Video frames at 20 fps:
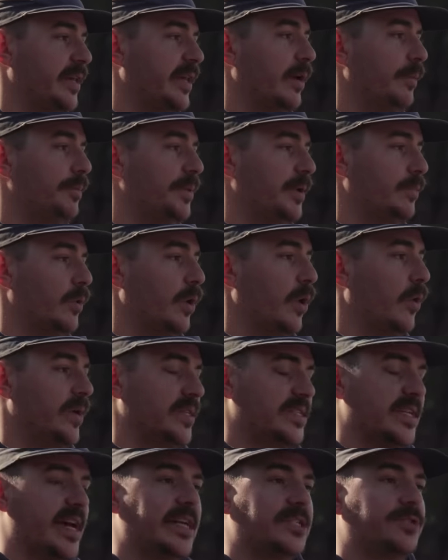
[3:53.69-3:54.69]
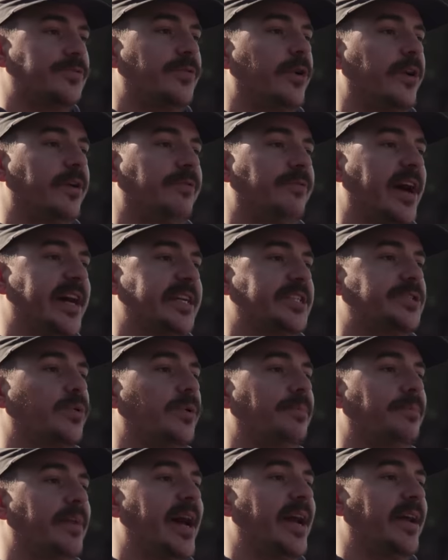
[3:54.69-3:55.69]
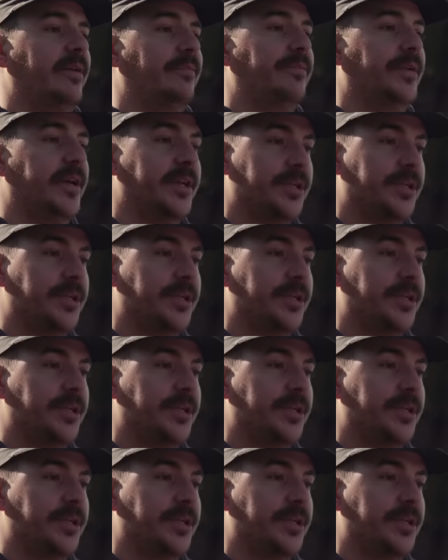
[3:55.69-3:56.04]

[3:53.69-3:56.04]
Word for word: thing that people always ask for advice when buying